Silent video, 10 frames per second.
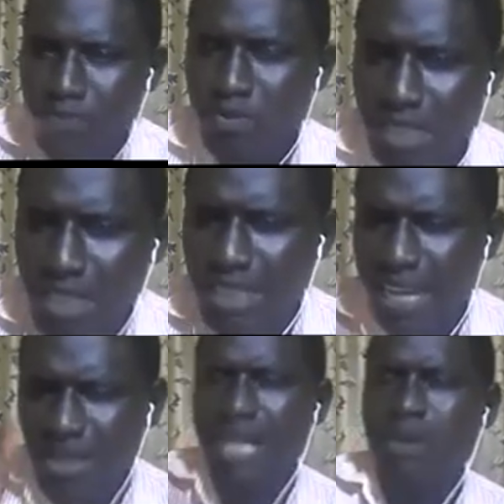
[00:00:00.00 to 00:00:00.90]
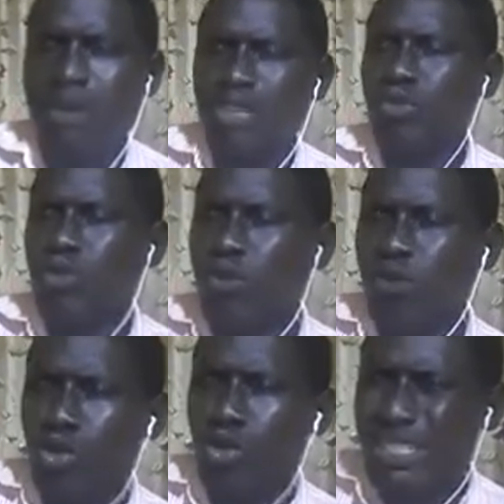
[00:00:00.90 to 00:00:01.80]
Now, that annual allowance will go for
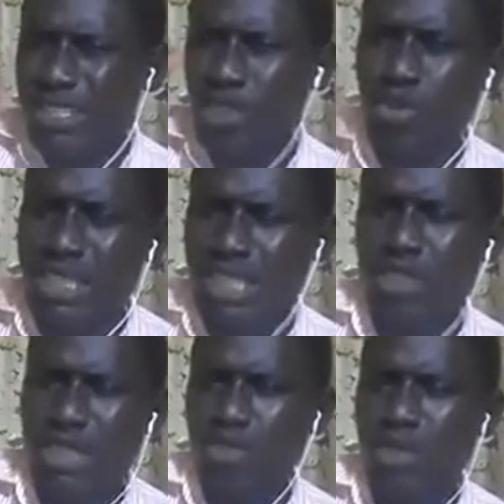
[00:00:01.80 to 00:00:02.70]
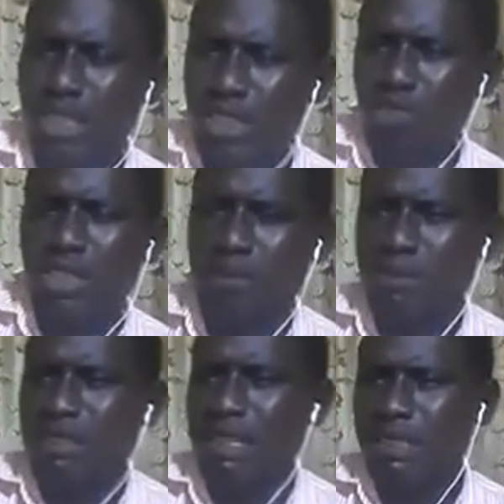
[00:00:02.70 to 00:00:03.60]

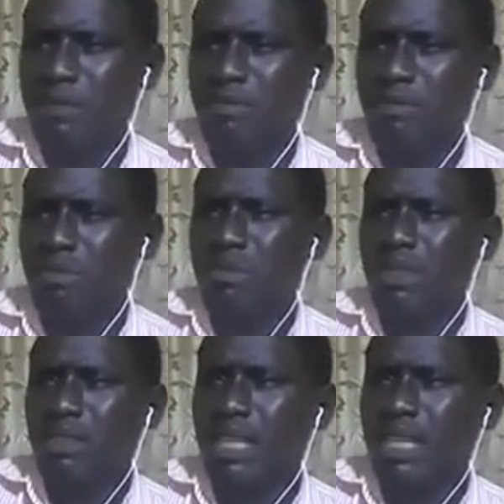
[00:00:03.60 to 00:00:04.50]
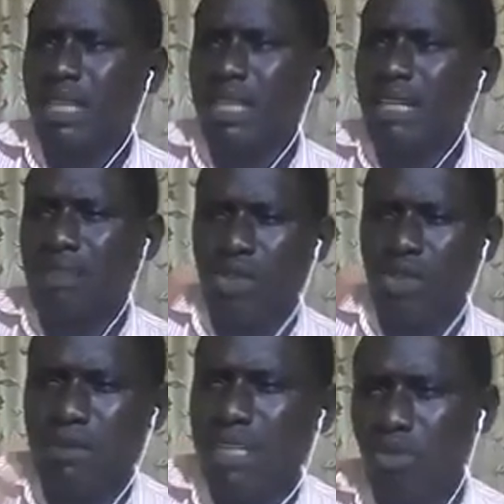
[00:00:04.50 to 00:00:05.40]
20%. That's
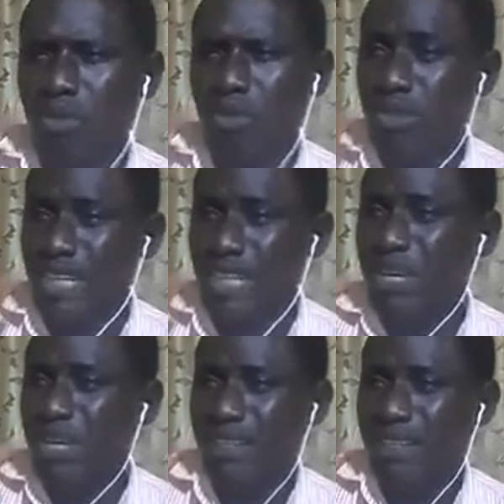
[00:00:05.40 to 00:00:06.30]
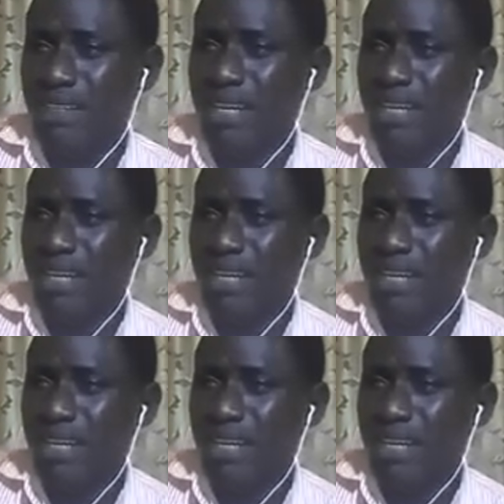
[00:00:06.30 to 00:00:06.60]
20% will go for, that's 5 years.